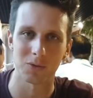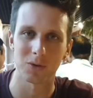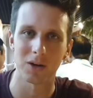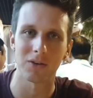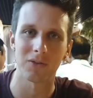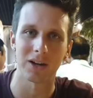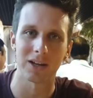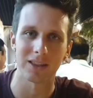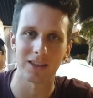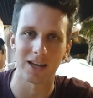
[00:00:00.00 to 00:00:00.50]
We
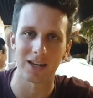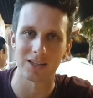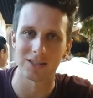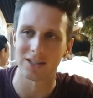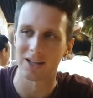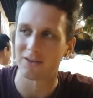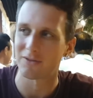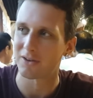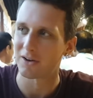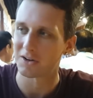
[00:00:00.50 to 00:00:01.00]
never get that
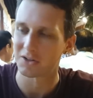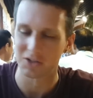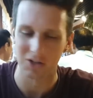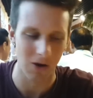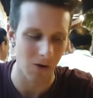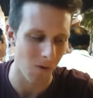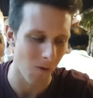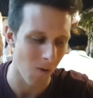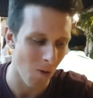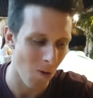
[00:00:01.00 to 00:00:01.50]
stuff here,
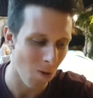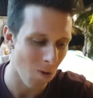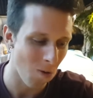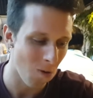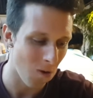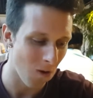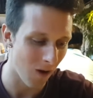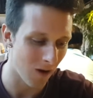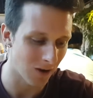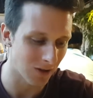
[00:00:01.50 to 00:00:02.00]
so
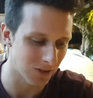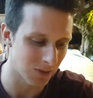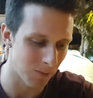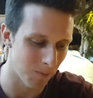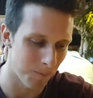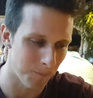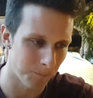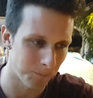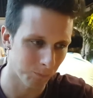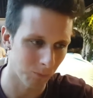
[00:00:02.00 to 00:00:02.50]

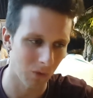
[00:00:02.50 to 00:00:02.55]
awesome.